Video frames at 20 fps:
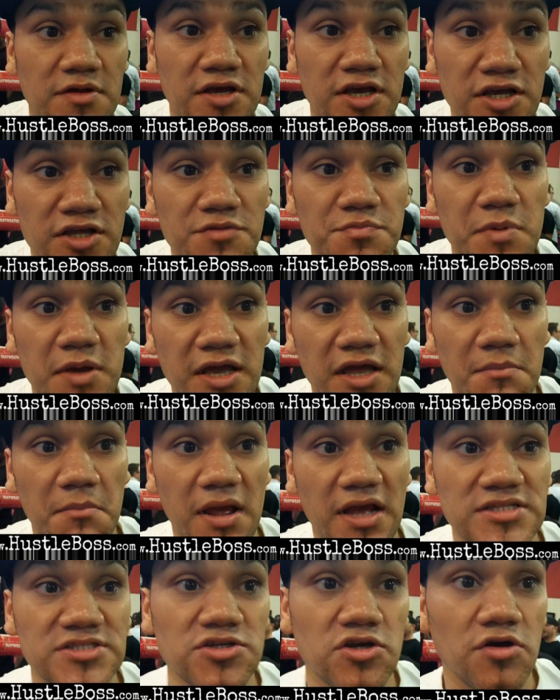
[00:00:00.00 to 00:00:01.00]
He's big
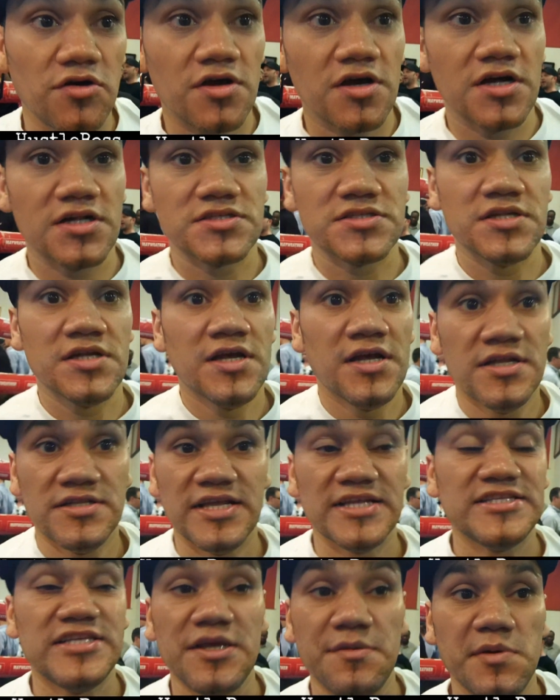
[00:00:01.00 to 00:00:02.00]
in Mexico because
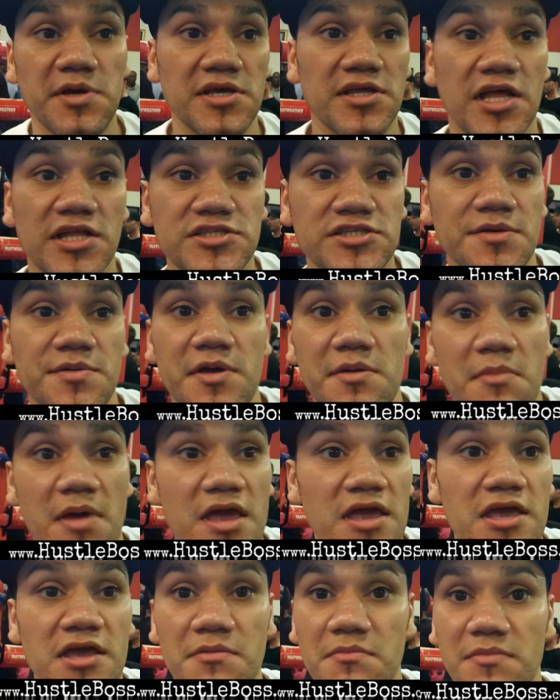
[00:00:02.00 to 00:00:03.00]
the TV
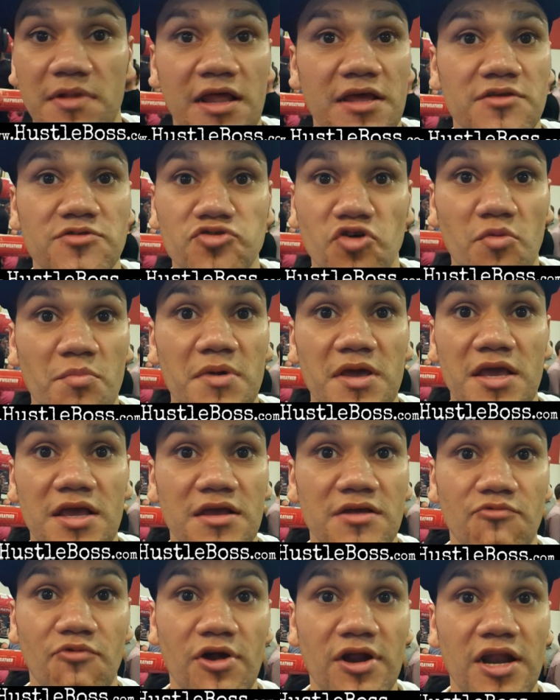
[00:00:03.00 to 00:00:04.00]
made him like so
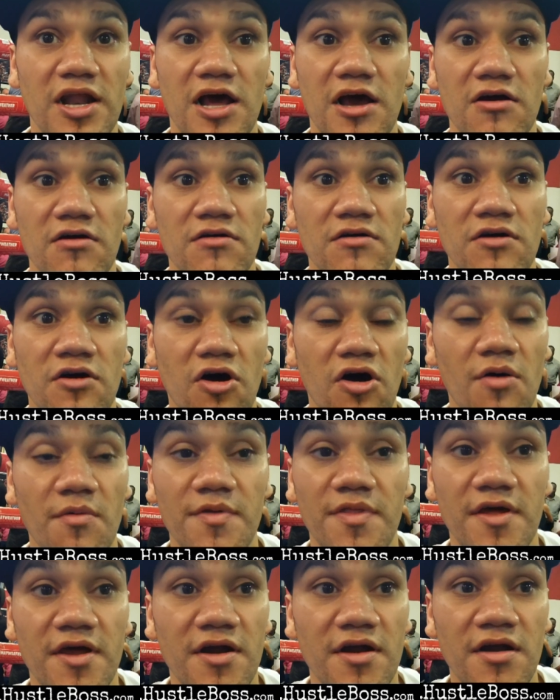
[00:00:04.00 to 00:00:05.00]
big right now
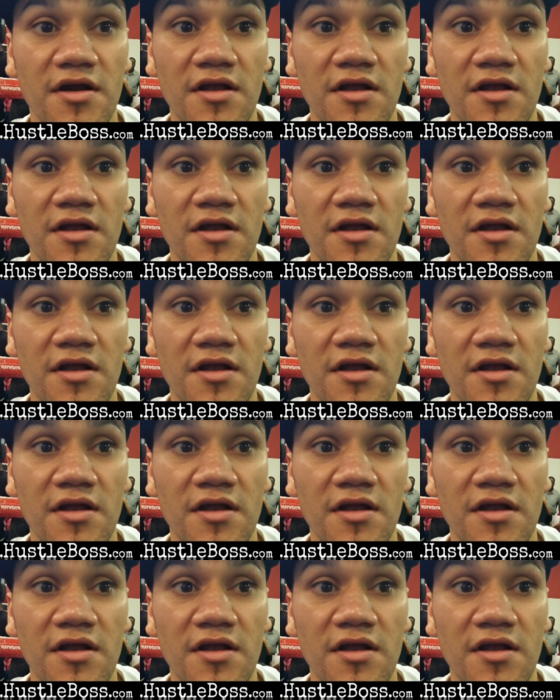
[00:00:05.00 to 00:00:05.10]
over there.